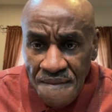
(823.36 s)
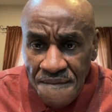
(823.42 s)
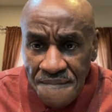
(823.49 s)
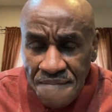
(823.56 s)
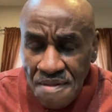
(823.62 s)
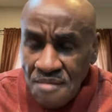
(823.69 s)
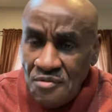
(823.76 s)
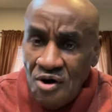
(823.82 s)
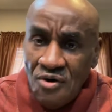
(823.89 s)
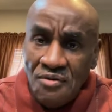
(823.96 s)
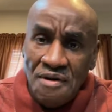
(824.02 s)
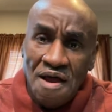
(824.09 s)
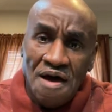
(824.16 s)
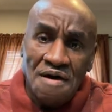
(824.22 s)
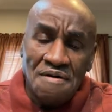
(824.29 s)
Come on
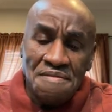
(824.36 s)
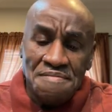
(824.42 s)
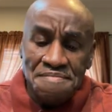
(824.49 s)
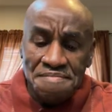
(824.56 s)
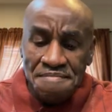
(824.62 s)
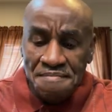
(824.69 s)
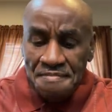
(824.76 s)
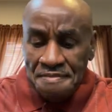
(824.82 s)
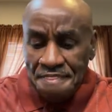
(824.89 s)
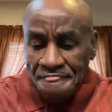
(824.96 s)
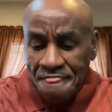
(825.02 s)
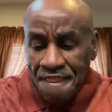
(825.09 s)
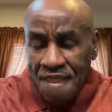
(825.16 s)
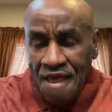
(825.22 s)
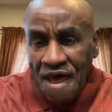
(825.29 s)
now.
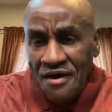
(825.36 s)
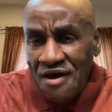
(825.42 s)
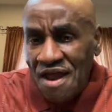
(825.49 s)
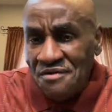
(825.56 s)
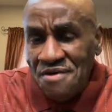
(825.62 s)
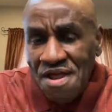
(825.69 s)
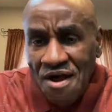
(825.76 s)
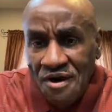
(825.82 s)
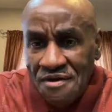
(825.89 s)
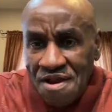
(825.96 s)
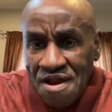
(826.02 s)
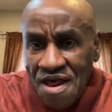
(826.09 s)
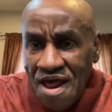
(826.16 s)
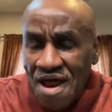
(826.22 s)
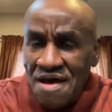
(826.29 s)
I had to get out of
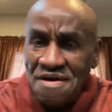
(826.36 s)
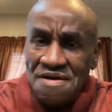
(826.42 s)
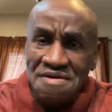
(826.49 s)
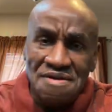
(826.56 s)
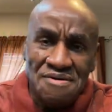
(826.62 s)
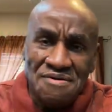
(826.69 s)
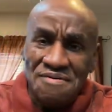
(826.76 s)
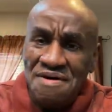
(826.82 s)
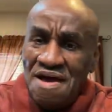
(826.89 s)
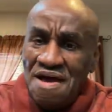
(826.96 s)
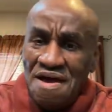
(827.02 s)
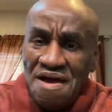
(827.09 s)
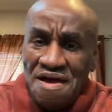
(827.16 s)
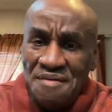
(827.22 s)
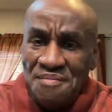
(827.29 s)
that,
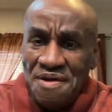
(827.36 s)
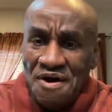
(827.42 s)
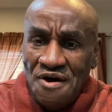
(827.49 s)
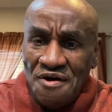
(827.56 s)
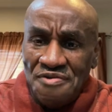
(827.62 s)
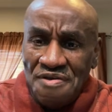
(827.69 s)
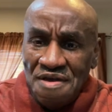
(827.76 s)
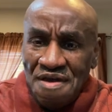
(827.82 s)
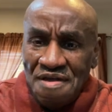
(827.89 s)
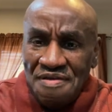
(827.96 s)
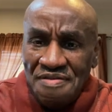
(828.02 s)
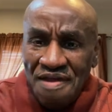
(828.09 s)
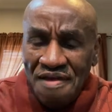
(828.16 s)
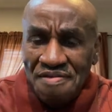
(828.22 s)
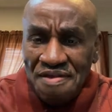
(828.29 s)
because
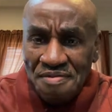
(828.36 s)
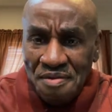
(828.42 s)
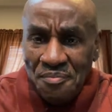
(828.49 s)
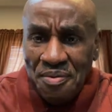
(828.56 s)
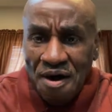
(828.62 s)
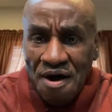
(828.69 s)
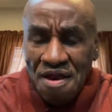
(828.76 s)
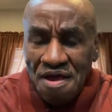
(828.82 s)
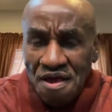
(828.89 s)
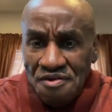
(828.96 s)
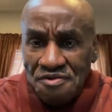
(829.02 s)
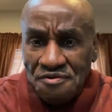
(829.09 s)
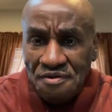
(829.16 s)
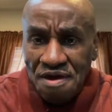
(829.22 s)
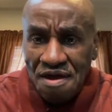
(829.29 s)
that's the part of
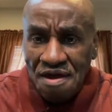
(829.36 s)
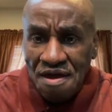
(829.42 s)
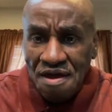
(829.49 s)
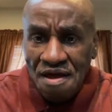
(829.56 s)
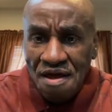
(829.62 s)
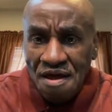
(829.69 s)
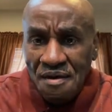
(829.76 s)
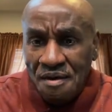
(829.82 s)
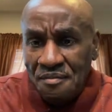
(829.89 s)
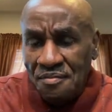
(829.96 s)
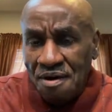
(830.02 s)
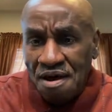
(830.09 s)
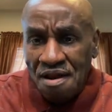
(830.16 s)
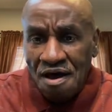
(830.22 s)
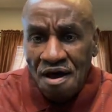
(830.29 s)
history.
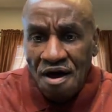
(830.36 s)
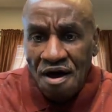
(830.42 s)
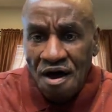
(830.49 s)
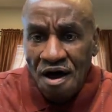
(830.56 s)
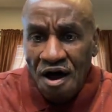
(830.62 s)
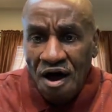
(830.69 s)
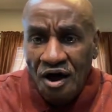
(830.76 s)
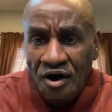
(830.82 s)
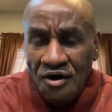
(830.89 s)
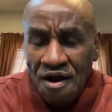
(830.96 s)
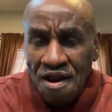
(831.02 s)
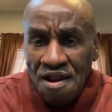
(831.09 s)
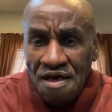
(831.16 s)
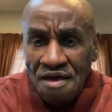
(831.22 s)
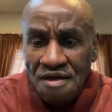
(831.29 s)
But all
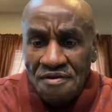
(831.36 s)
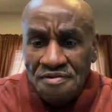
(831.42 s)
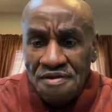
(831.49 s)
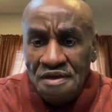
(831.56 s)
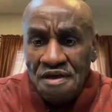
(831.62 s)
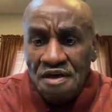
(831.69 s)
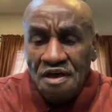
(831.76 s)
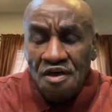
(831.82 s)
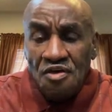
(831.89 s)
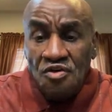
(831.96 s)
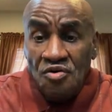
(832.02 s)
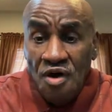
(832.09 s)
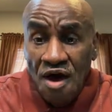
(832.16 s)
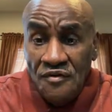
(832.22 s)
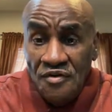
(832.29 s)
it is,
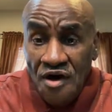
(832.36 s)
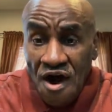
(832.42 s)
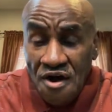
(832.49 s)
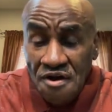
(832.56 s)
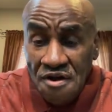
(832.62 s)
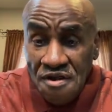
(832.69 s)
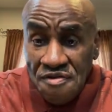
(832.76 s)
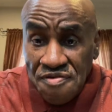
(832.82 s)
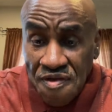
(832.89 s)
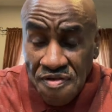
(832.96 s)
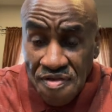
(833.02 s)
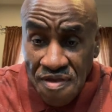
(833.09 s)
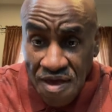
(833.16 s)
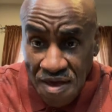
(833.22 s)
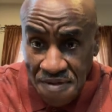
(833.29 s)
you have your
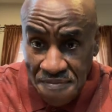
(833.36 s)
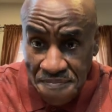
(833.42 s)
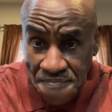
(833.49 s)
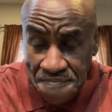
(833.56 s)
168.